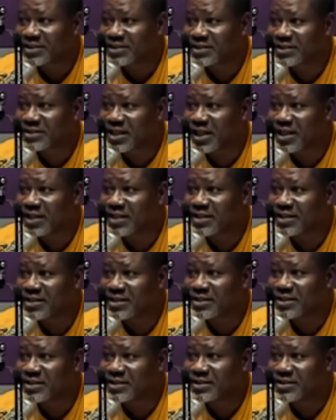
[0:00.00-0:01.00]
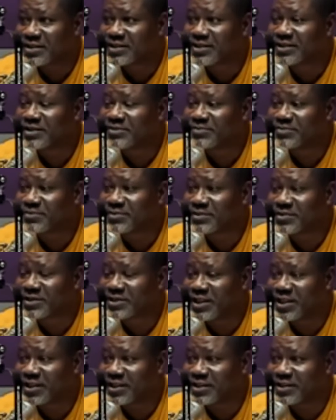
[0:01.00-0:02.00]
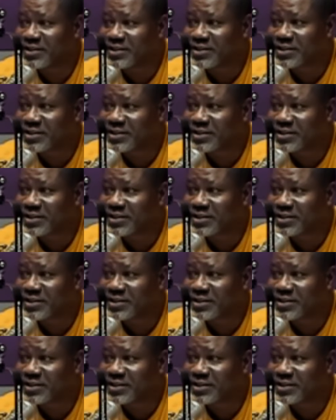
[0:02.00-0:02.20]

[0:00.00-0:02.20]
inum pekura ampo no tie